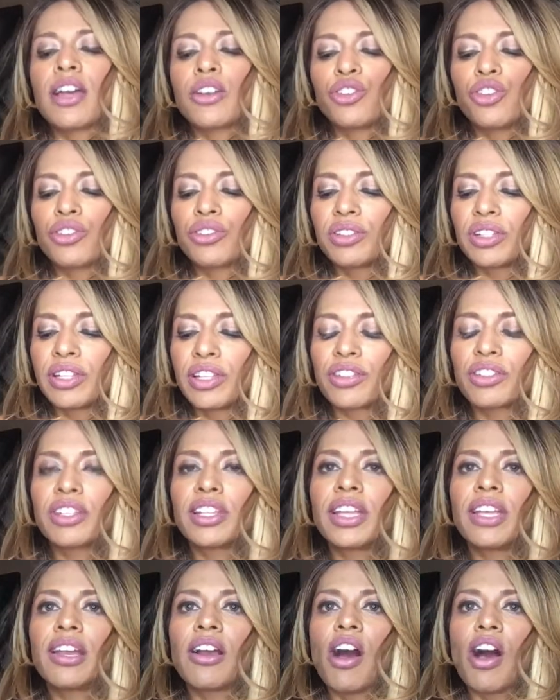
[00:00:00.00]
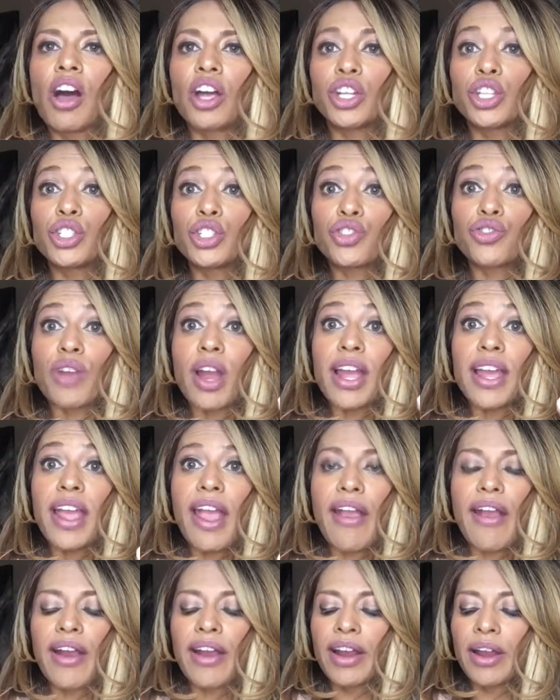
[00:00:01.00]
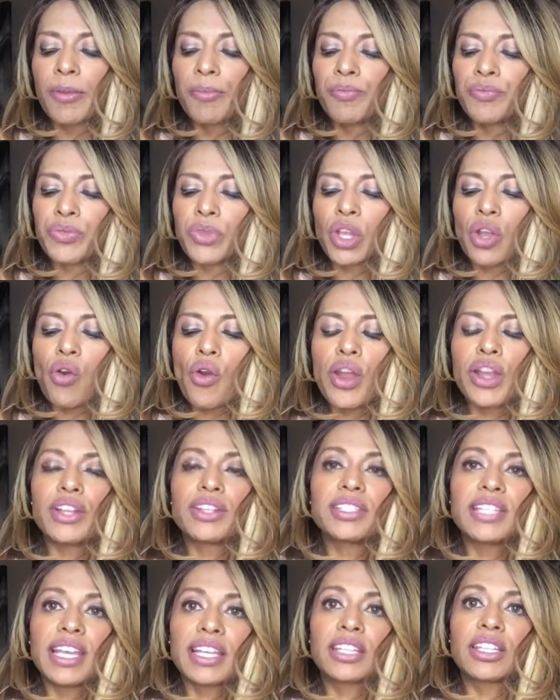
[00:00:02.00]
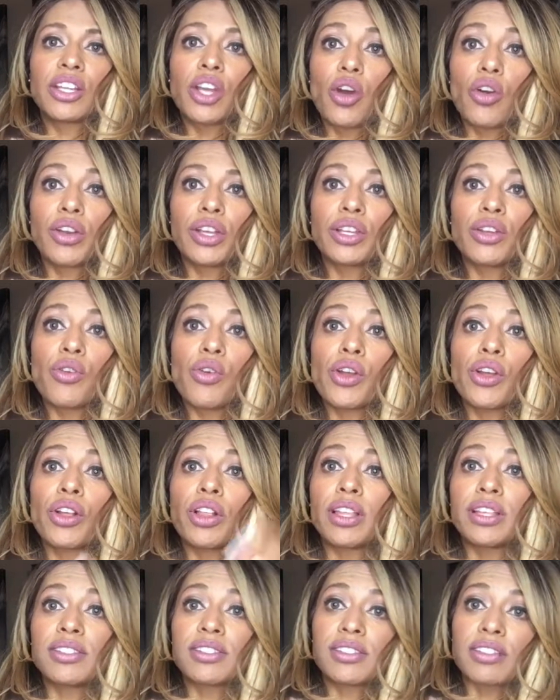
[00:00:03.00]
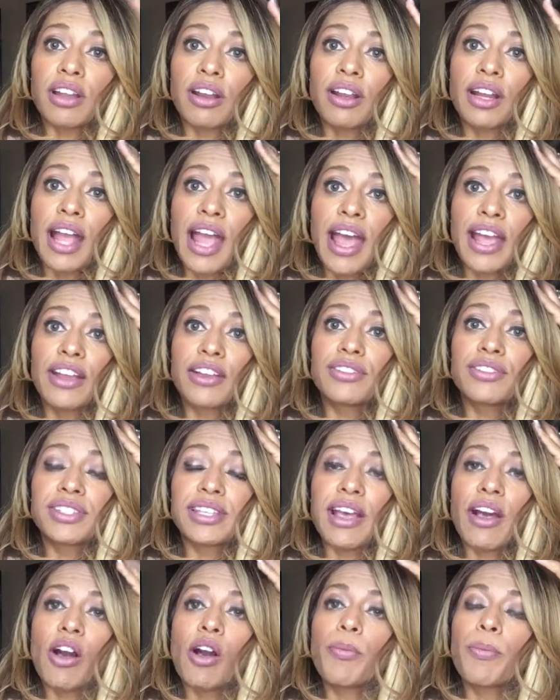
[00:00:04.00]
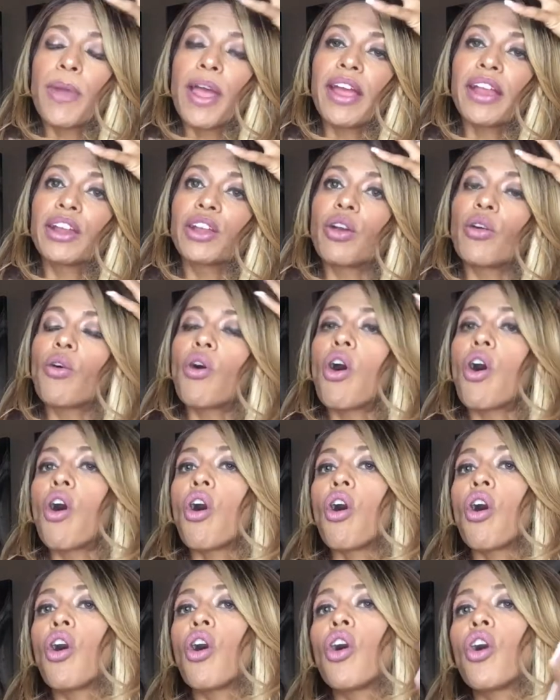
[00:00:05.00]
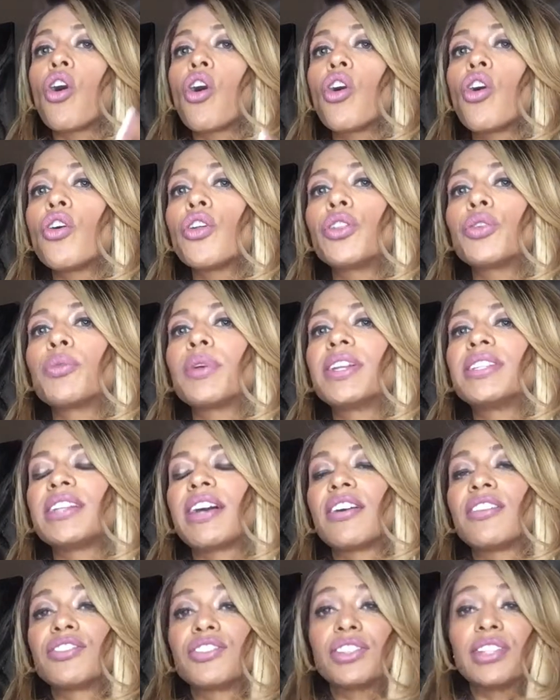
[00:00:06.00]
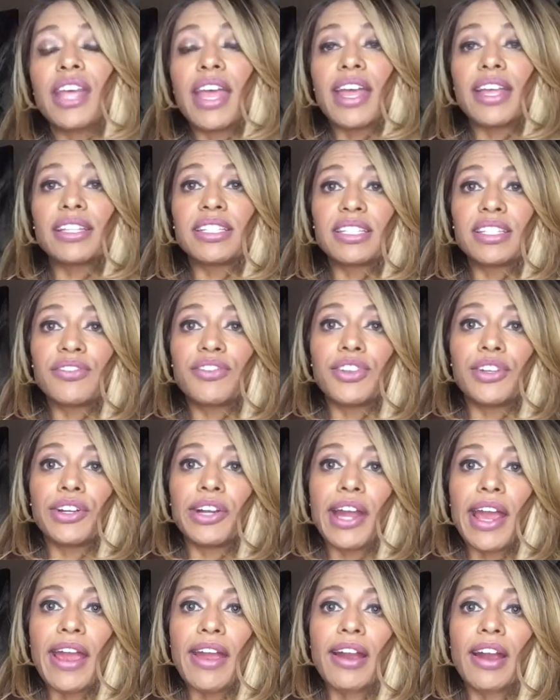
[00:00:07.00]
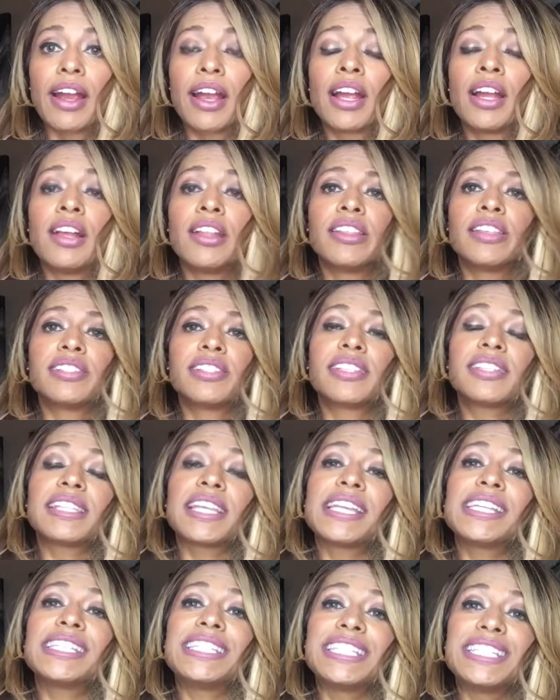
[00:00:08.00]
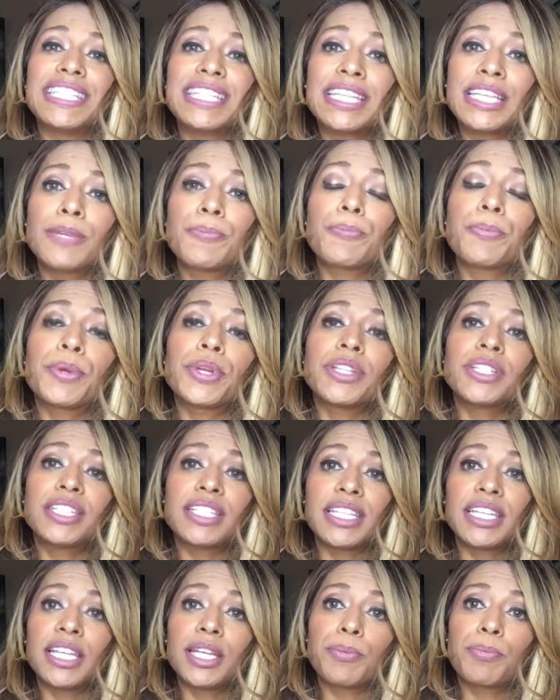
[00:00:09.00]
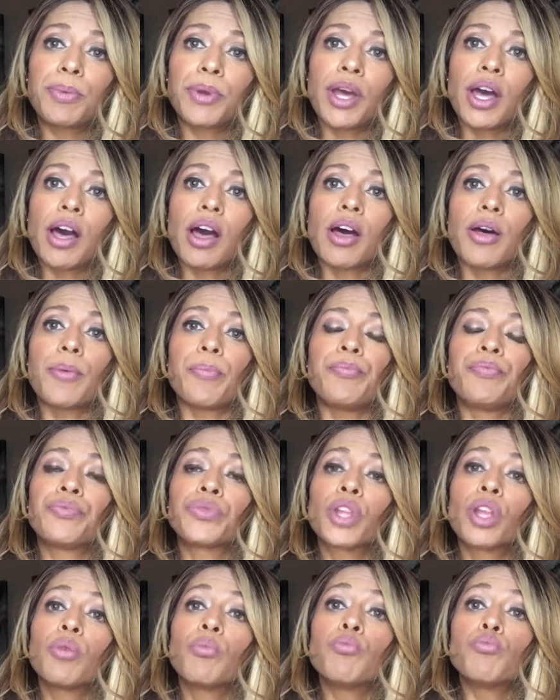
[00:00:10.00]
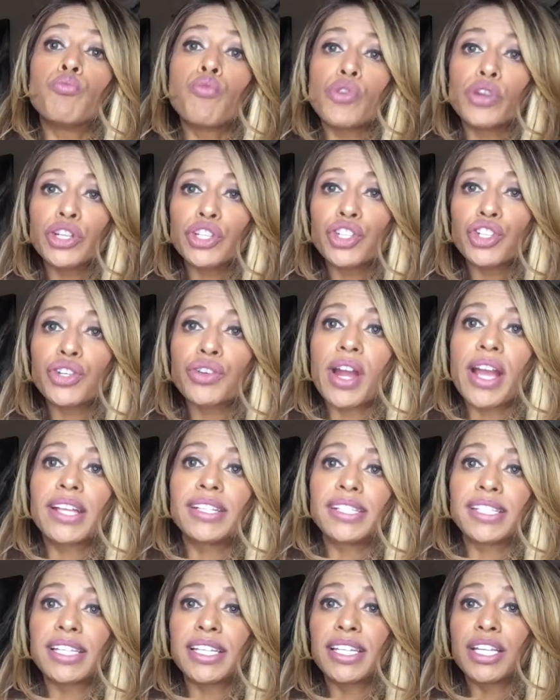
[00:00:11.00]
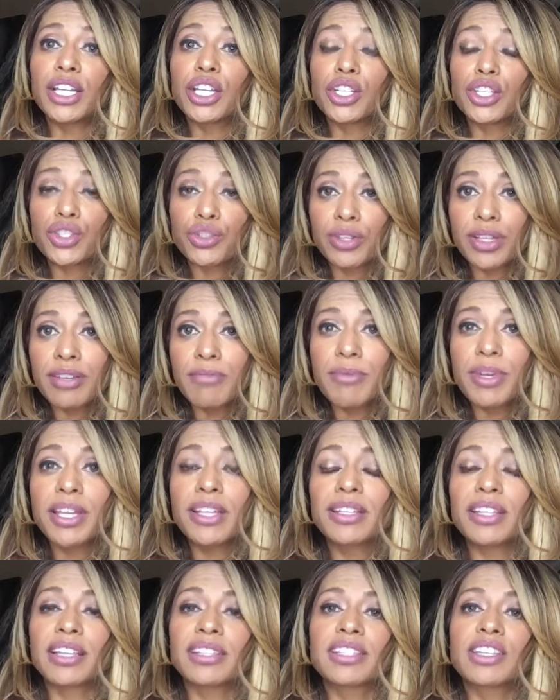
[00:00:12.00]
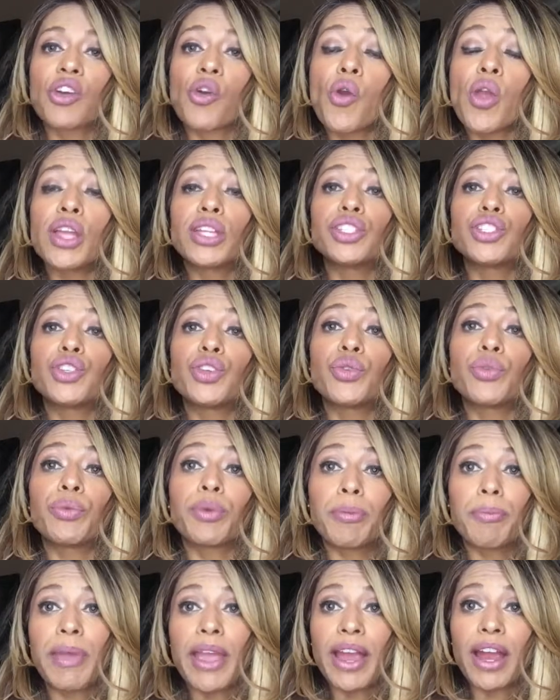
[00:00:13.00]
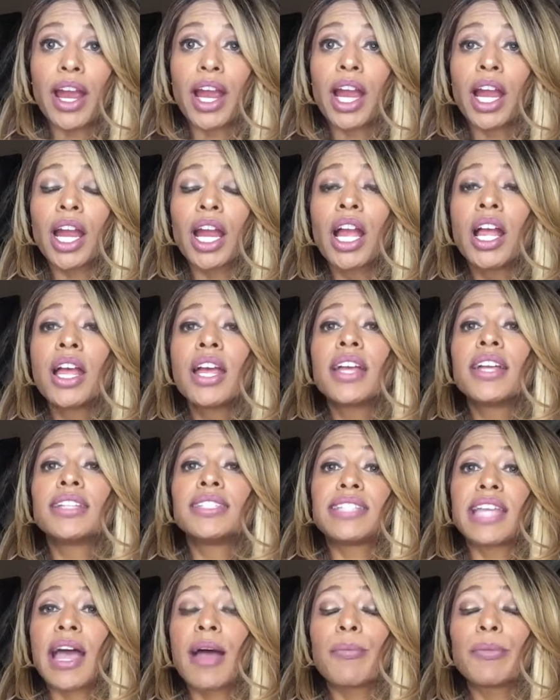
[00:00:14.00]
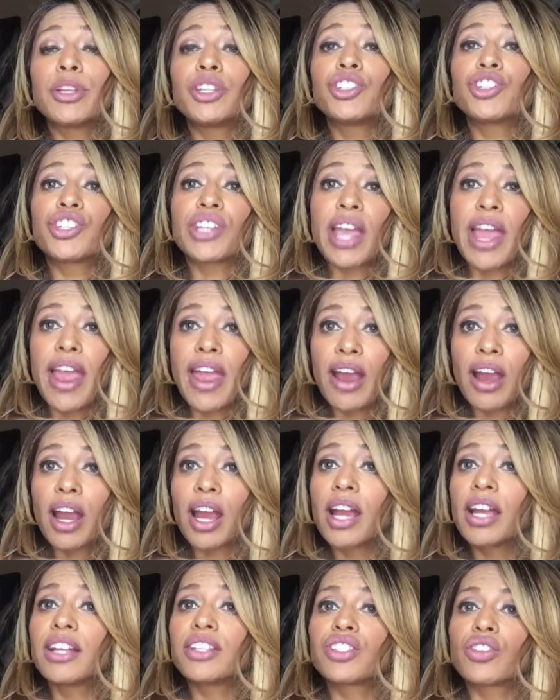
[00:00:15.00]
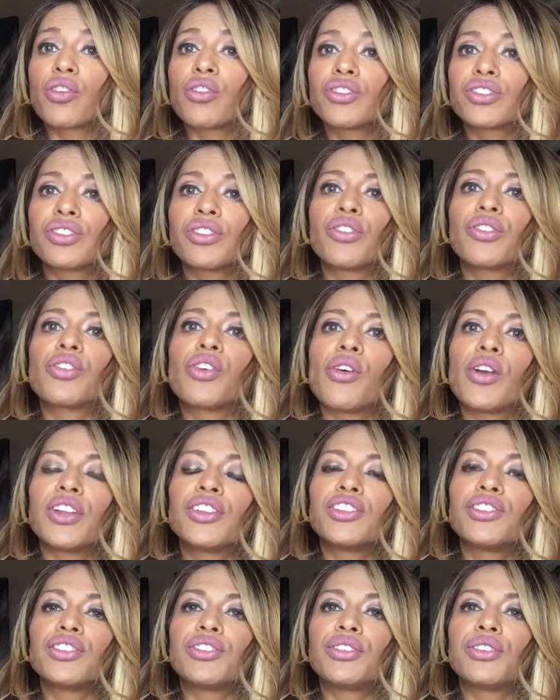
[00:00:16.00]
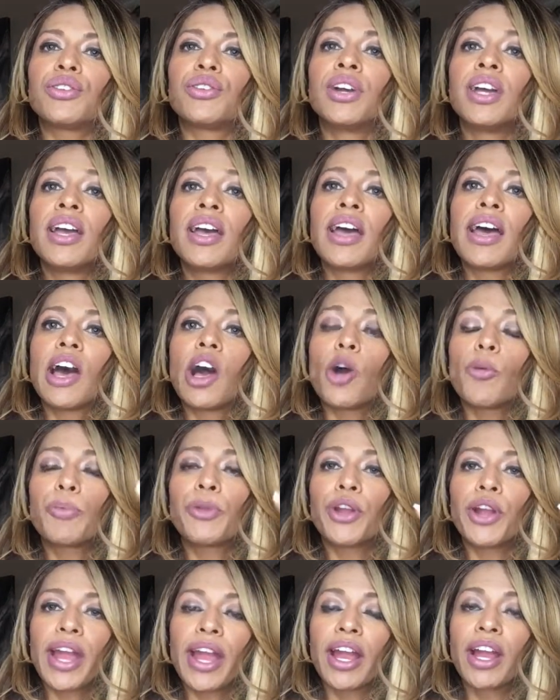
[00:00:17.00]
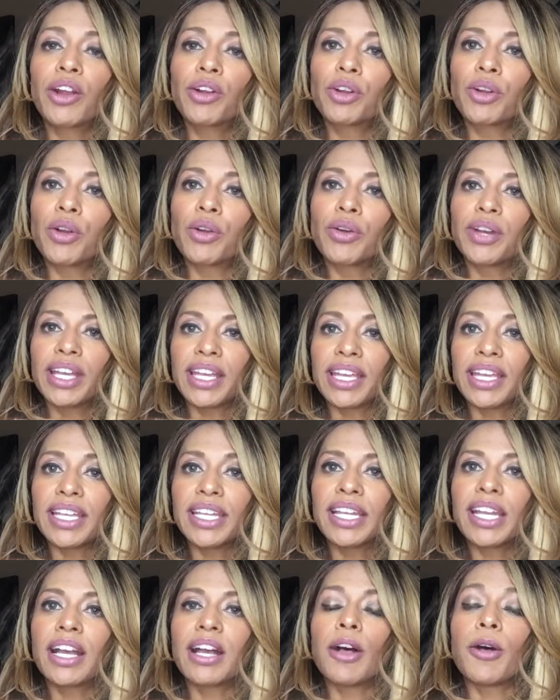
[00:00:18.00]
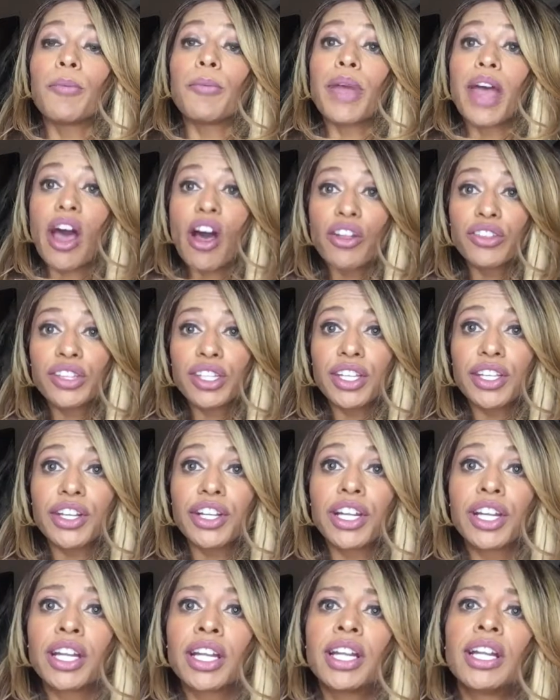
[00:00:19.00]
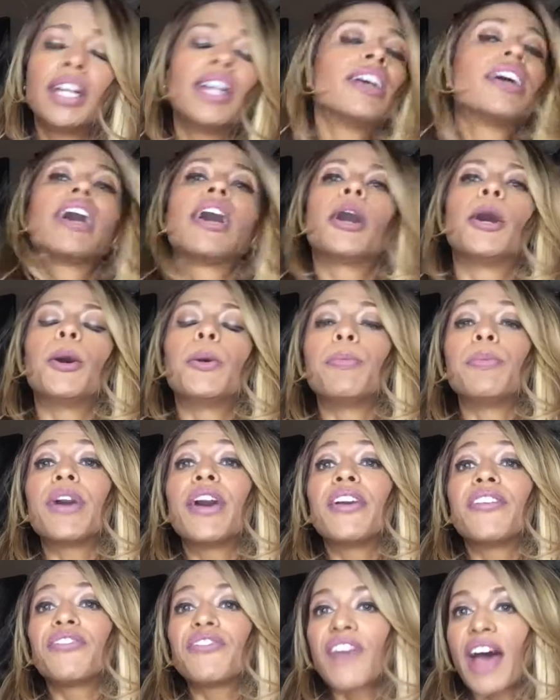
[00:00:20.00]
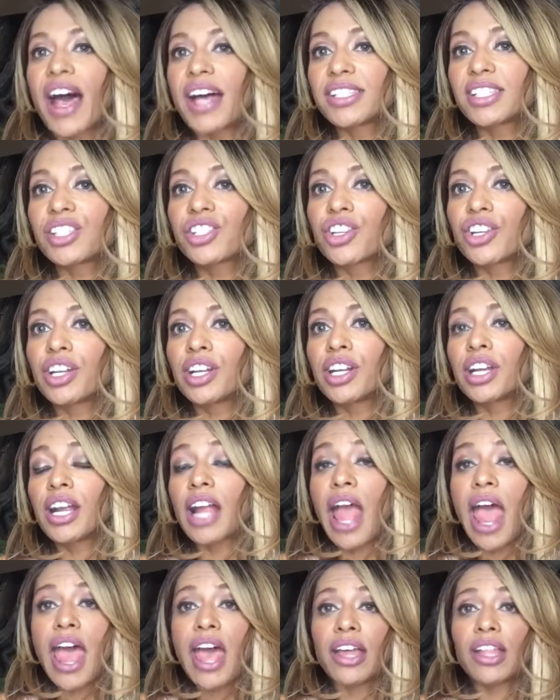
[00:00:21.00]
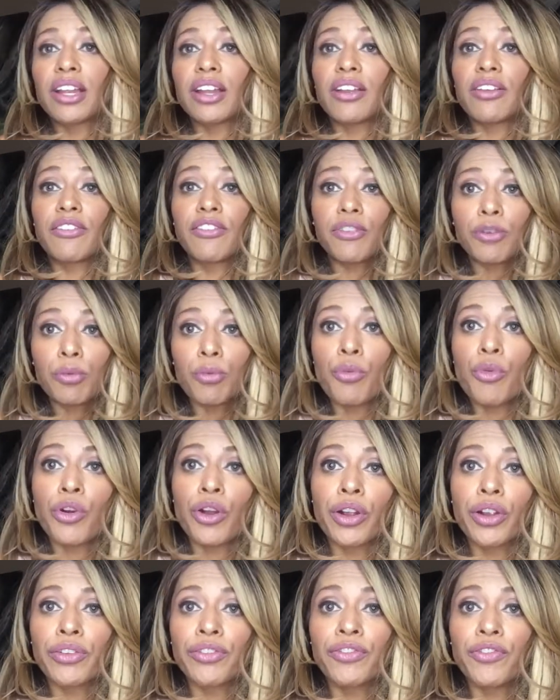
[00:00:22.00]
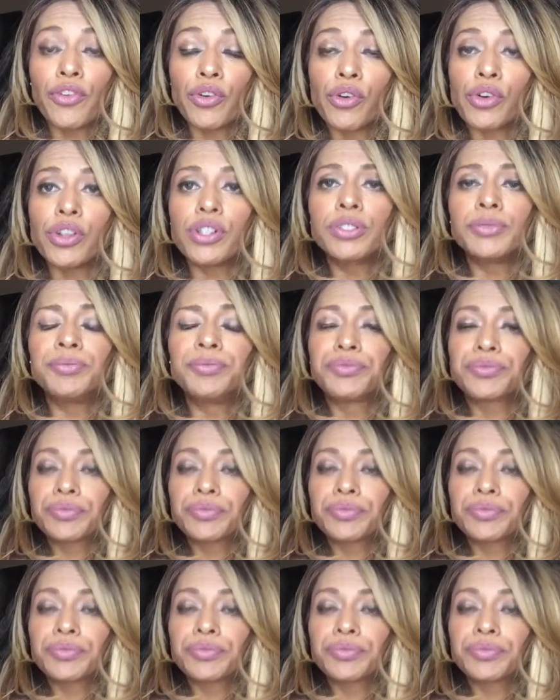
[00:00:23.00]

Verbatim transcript: You're literally on dry hair going to take the coconut oil and start at your scalp and go all the way down to the ends of your hair. This is a deep, deep um, moisturizing treatment that's going to repair damaged hair. It's also going to help your hair grow in um, healthier, um, faster, and more full.